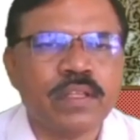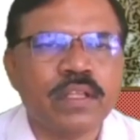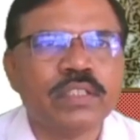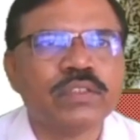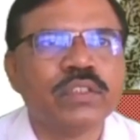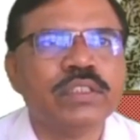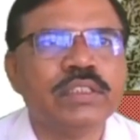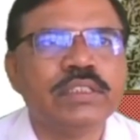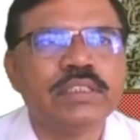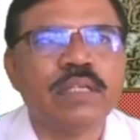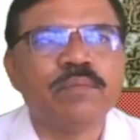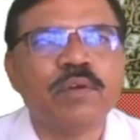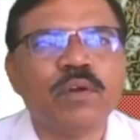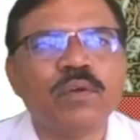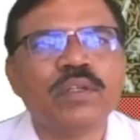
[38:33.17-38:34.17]
So this is
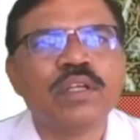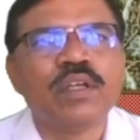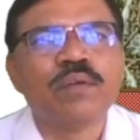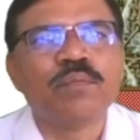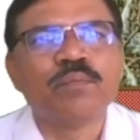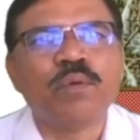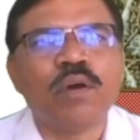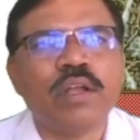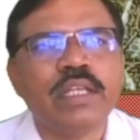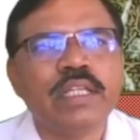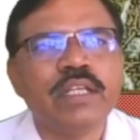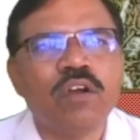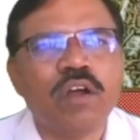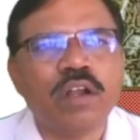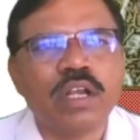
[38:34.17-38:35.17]
about
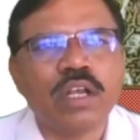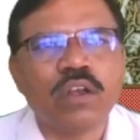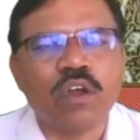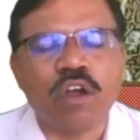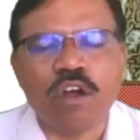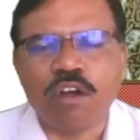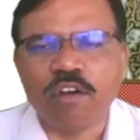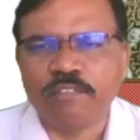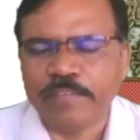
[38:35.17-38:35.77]
polygon law of